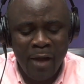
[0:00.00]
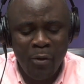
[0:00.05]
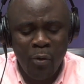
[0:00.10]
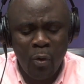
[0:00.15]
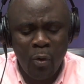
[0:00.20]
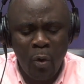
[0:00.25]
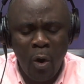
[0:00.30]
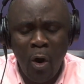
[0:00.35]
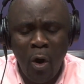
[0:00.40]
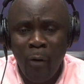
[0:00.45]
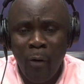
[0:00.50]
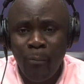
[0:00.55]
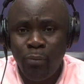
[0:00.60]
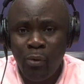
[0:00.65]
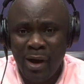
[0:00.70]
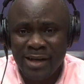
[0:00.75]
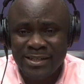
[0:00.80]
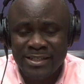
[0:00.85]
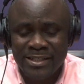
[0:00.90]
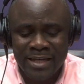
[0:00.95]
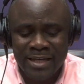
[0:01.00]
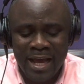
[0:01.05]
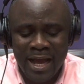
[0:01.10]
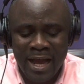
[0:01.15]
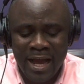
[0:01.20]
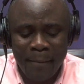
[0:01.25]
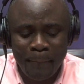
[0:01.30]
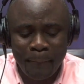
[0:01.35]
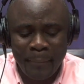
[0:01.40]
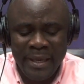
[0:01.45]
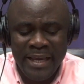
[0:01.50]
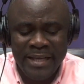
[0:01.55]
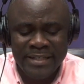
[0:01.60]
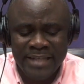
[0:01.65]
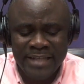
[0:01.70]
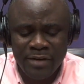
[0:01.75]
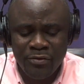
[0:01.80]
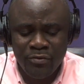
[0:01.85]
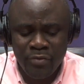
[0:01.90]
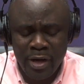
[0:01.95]
Oko Oboasia,
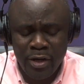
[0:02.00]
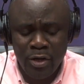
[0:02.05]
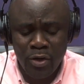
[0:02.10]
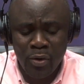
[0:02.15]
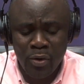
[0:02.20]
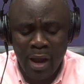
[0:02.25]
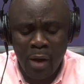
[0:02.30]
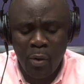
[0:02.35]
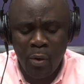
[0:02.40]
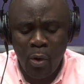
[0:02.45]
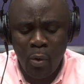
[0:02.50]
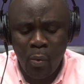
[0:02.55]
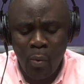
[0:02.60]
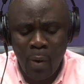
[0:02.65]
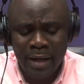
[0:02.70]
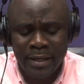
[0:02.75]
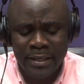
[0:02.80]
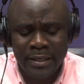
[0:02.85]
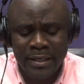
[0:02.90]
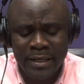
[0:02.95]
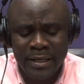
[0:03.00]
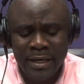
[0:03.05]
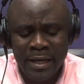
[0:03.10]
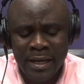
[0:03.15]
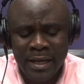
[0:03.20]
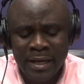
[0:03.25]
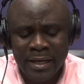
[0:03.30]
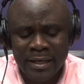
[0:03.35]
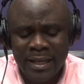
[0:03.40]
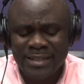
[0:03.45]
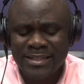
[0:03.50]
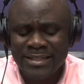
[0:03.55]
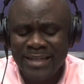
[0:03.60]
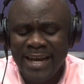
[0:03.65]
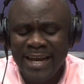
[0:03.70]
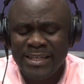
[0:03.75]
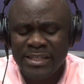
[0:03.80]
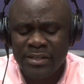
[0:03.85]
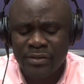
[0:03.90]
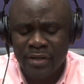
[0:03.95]
PZ Radio, one, that's
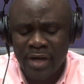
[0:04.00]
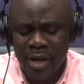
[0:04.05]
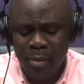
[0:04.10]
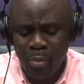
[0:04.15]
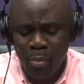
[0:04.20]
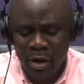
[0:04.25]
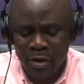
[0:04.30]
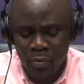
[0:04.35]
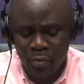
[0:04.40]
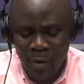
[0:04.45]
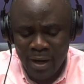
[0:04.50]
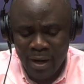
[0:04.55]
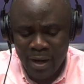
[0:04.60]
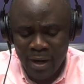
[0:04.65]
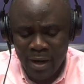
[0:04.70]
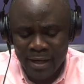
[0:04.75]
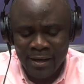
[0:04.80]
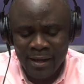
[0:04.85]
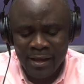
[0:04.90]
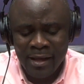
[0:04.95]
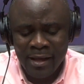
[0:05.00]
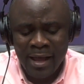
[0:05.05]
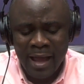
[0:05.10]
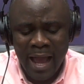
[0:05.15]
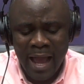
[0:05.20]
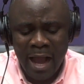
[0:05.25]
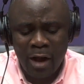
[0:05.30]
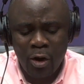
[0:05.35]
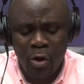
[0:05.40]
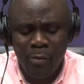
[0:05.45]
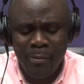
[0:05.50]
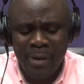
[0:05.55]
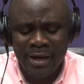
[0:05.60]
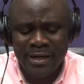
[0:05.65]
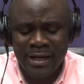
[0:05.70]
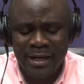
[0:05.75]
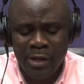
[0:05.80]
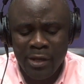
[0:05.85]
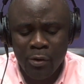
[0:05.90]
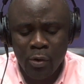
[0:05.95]
93.1.
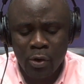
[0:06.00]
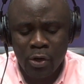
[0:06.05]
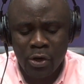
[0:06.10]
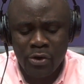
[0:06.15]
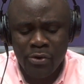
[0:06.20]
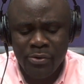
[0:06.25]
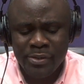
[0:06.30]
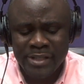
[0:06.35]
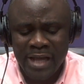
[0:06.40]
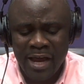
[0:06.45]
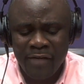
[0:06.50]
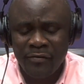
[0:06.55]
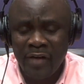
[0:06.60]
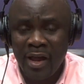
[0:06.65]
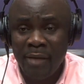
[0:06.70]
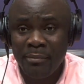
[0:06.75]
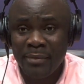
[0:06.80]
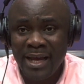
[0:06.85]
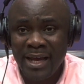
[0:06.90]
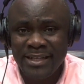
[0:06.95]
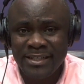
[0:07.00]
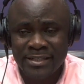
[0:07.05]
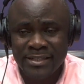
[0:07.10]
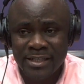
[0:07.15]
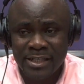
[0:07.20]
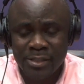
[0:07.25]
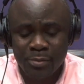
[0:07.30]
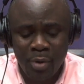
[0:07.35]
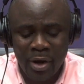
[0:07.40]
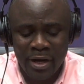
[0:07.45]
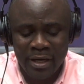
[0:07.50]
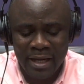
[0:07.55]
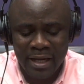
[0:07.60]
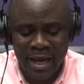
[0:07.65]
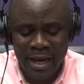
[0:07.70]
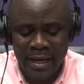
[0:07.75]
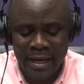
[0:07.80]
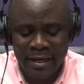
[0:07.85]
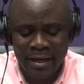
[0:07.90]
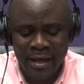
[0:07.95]
Akomadan, your Cruise FM
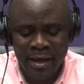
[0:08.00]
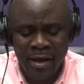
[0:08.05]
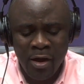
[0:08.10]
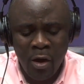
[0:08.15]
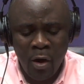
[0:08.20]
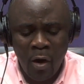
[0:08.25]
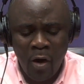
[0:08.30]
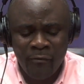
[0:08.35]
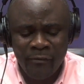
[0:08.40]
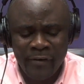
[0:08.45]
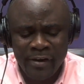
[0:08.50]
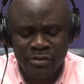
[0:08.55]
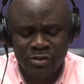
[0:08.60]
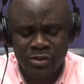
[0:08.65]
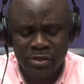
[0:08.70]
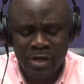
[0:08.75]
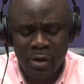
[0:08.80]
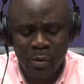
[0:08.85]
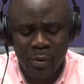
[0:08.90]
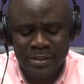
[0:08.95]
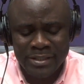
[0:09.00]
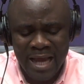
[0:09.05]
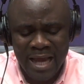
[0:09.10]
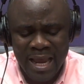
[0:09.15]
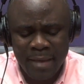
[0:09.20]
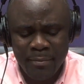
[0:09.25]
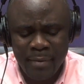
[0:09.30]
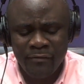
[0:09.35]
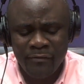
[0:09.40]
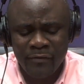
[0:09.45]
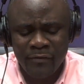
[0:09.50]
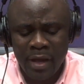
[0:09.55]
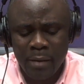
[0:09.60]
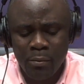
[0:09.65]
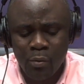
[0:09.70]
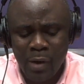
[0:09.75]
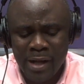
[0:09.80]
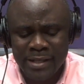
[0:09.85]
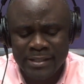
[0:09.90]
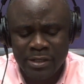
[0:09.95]
96.9. Offense, your Time
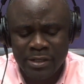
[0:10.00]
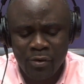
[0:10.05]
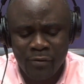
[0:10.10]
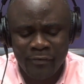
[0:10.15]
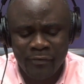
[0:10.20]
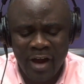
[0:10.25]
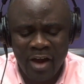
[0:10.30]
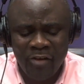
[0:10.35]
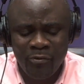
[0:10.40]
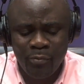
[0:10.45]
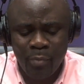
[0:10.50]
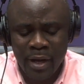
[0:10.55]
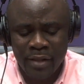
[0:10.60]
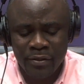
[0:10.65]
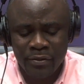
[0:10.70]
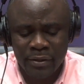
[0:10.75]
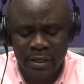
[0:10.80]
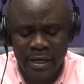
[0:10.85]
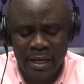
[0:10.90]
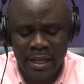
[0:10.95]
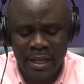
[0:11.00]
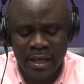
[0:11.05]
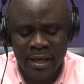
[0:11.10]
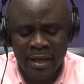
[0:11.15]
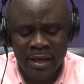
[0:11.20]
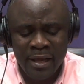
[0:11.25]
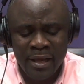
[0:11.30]
FM 105.3.